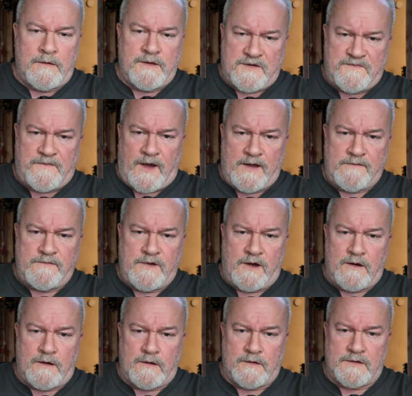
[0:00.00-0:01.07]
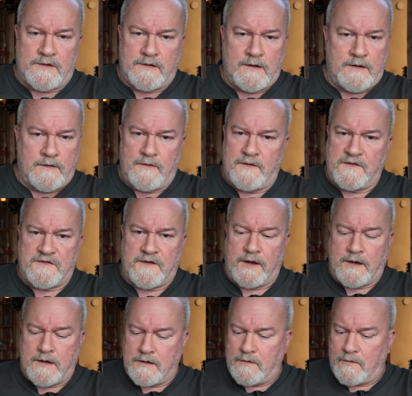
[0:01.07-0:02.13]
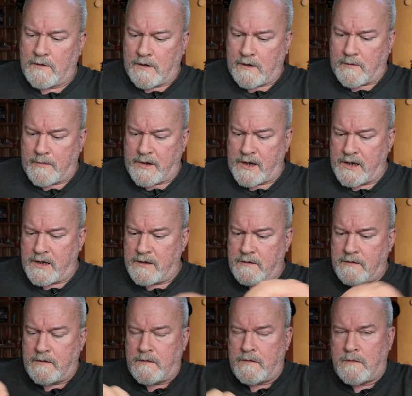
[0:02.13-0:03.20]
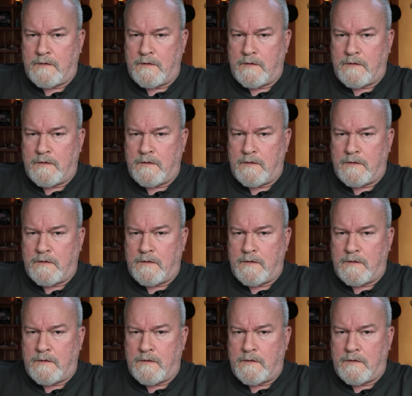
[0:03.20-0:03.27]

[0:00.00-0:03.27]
There's five dogs. This ain't going to work, man.